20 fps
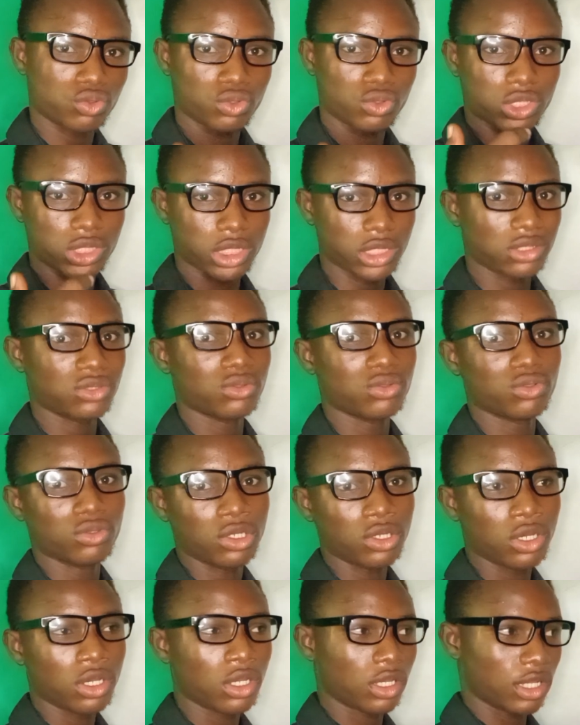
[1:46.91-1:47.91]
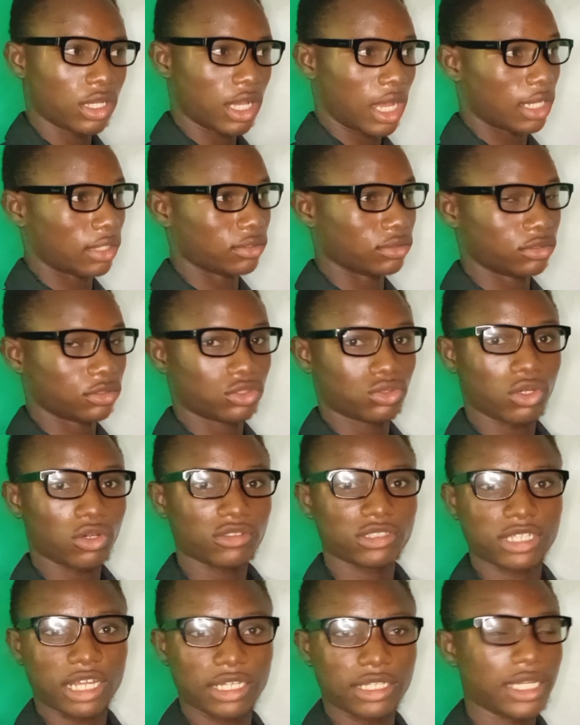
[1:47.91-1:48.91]
chain rule, and stuff
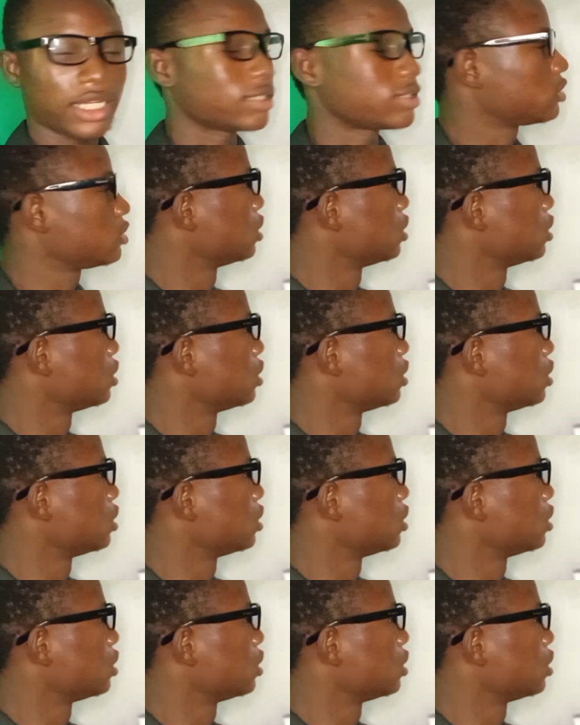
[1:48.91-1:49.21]
like that,